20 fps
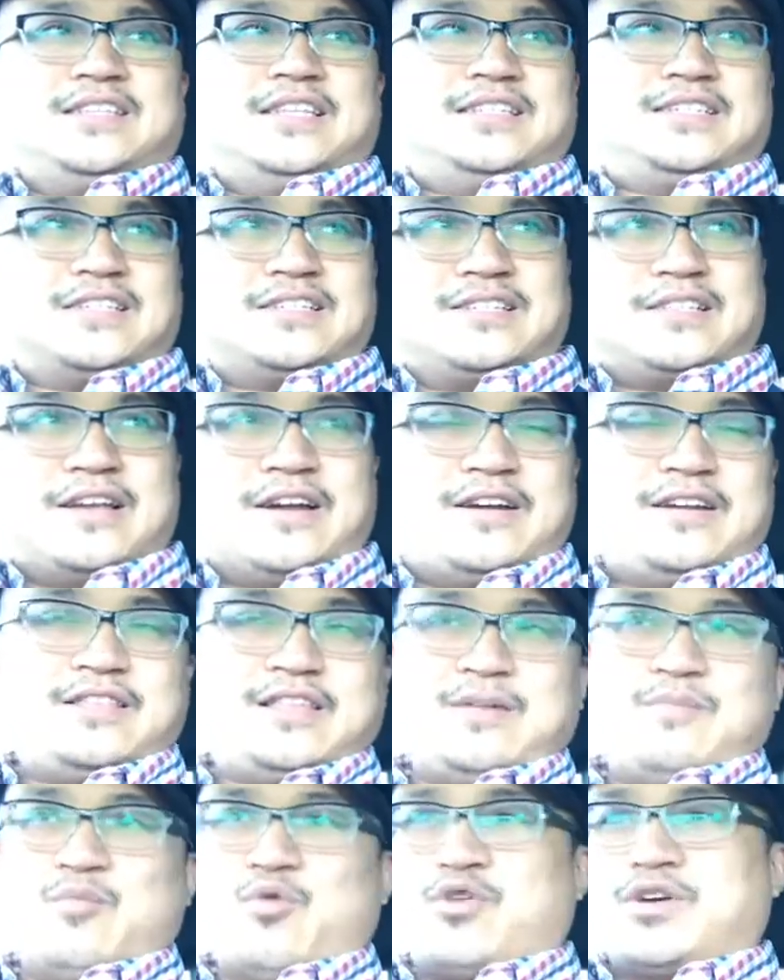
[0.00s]
This is Larry
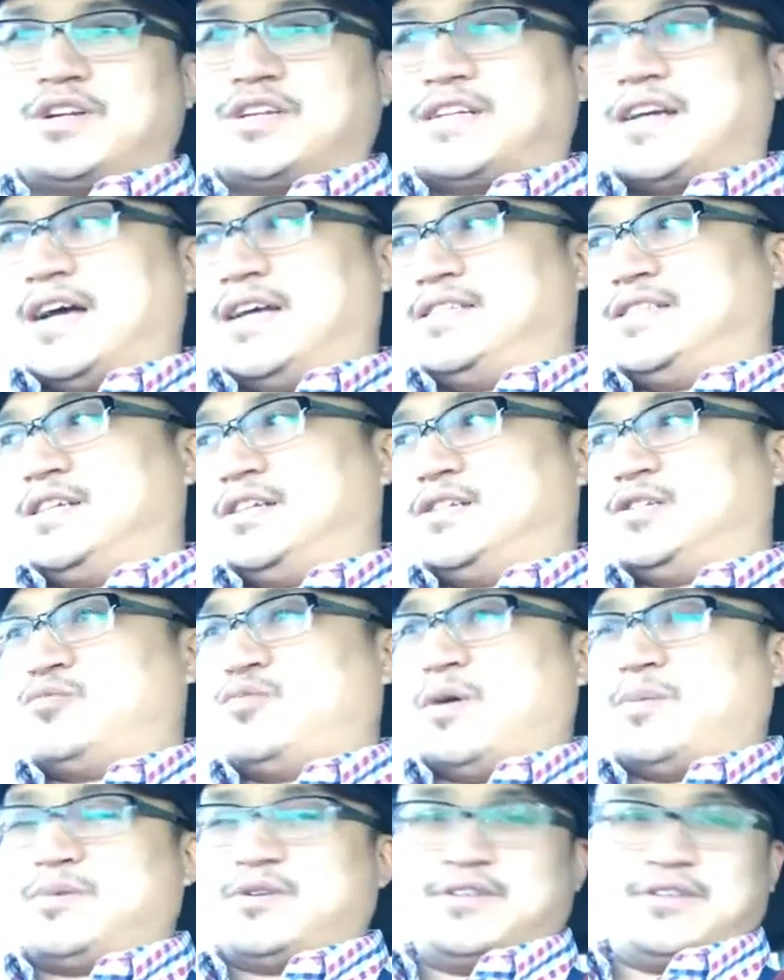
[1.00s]
the mortgage guy, Sales
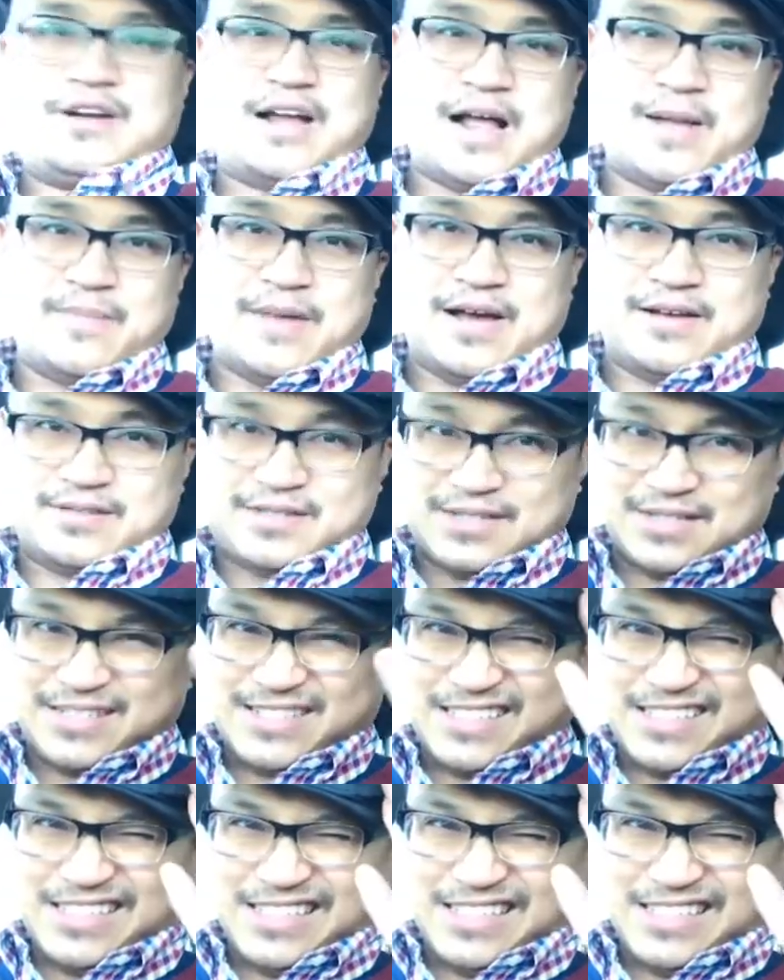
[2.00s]
Disruptor. I'm out.